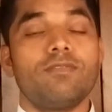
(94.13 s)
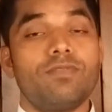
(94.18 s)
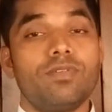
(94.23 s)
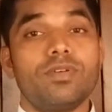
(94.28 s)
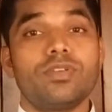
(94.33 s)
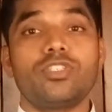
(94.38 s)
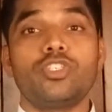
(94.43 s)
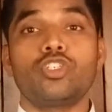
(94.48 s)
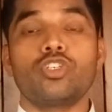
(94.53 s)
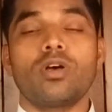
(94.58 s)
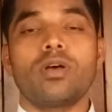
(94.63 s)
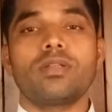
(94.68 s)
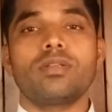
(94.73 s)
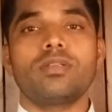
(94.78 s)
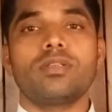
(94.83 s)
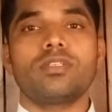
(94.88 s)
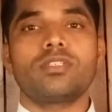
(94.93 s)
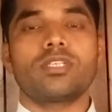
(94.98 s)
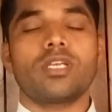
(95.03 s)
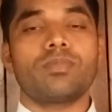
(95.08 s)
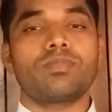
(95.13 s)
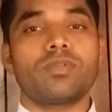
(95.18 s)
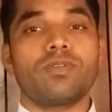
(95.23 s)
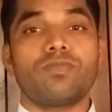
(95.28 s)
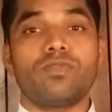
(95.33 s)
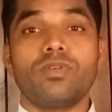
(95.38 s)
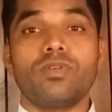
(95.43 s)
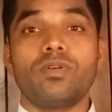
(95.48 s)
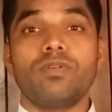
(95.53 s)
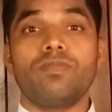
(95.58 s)
1 John chapter
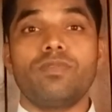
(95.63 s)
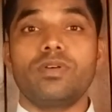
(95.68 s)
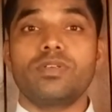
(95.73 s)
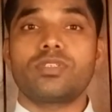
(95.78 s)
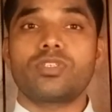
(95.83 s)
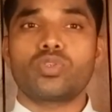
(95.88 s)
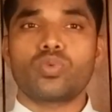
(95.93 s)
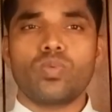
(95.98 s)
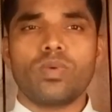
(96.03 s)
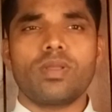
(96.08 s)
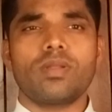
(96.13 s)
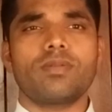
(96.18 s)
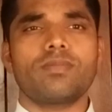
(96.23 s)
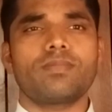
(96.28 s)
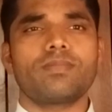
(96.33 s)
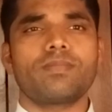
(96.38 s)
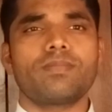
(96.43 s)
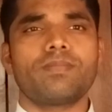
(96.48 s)
4 verse 12.